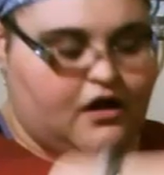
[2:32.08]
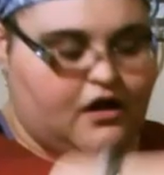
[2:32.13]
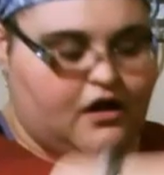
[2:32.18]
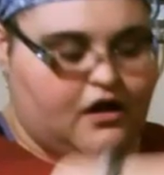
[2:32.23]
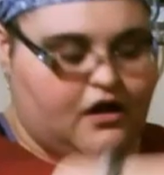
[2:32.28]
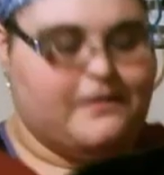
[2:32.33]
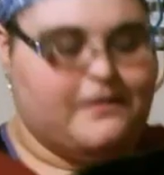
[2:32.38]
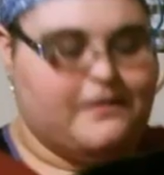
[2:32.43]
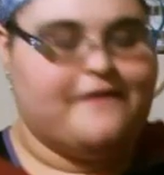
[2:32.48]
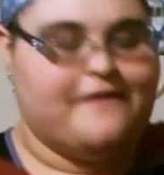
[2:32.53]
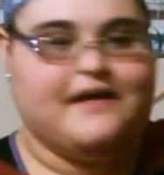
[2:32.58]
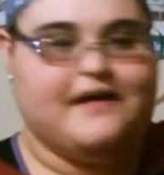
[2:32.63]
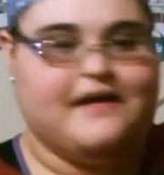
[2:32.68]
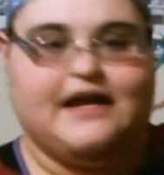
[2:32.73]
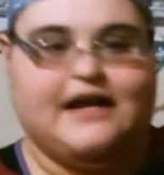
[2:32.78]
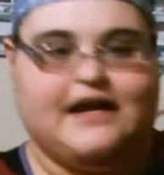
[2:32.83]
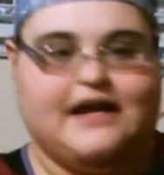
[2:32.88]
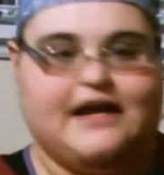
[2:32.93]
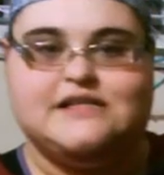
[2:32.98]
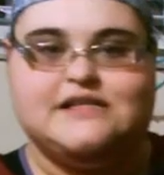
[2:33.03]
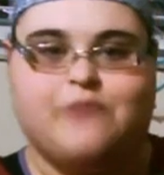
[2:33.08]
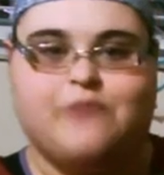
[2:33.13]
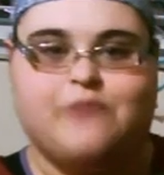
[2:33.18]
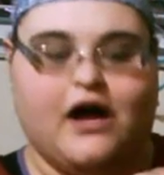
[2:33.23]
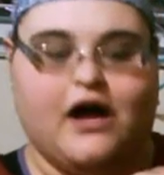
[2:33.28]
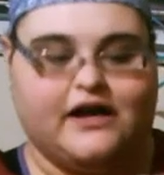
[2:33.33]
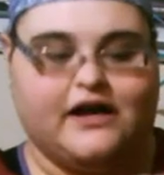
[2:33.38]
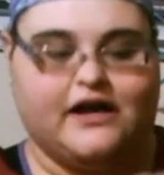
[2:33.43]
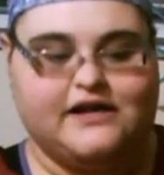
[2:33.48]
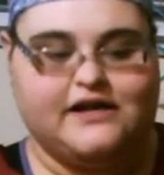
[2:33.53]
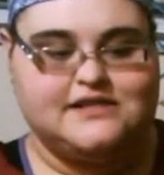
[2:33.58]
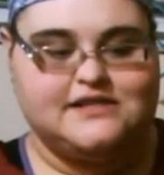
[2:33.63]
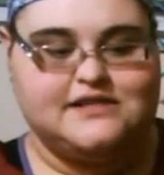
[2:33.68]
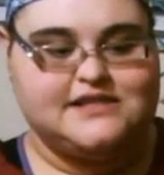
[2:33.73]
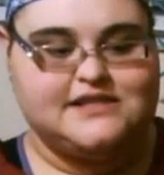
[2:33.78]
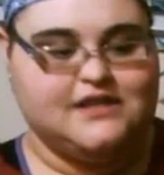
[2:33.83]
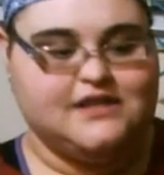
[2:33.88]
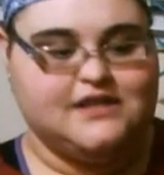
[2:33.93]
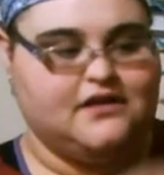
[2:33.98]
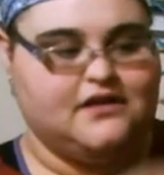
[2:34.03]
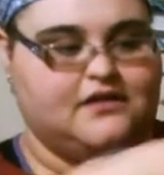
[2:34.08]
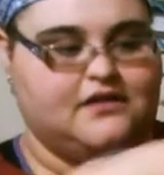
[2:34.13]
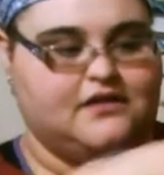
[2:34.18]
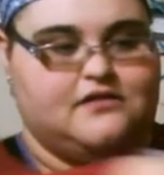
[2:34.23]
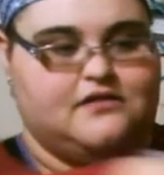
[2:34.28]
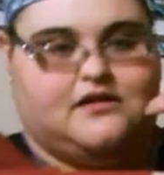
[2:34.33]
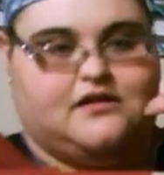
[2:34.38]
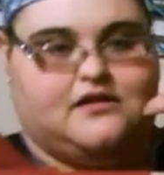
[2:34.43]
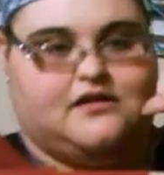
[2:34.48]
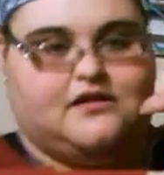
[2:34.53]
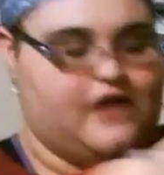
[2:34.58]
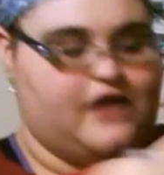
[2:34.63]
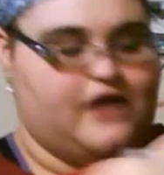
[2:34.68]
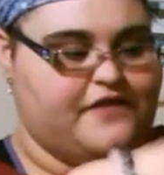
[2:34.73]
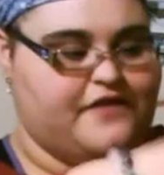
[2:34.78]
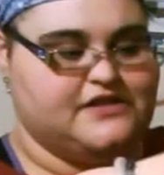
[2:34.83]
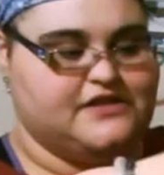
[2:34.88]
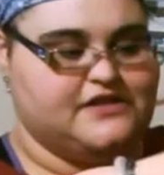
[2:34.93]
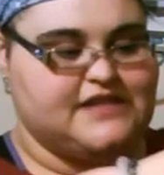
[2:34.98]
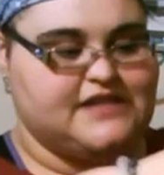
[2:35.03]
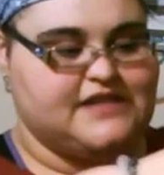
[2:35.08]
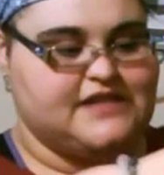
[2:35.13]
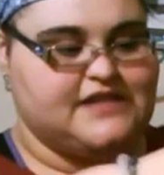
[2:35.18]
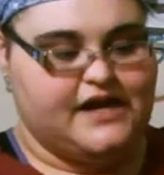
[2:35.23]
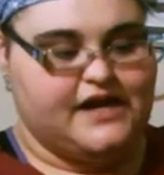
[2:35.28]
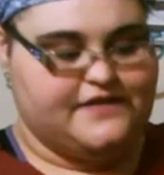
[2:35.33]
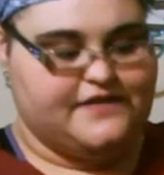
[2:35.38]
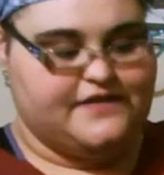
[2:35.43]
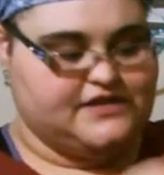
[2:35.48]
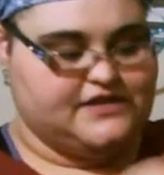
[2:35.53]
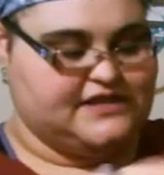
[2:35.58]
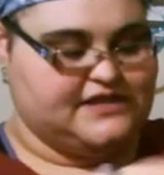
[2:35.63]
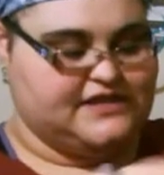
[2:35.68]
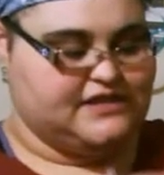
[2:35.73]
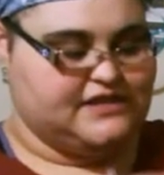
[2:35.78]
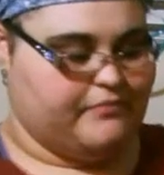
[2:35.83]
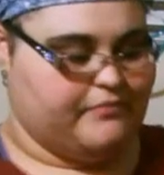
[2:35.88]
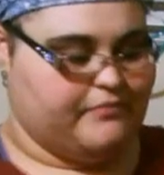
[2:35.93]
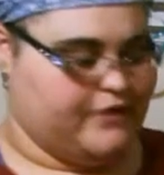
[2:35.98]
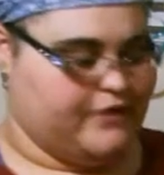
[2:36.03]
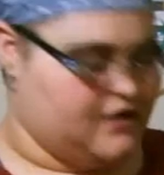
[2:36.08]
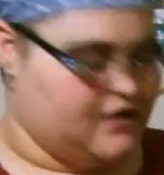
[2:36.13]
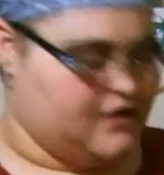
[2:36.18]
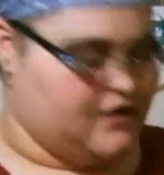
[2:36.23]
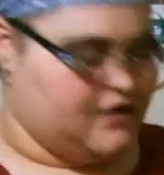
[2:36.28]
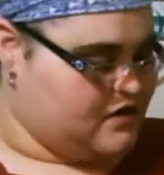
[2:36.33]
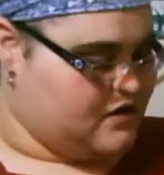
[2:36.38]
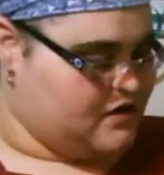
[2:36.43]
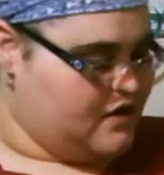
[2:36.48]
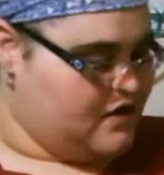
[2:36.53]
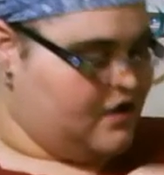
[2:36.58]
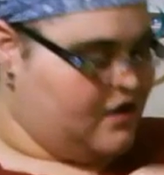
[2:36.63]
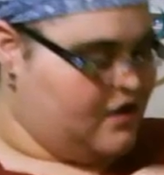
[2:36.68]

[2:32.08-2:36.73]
And then it has pockets on either side. There's a zipper.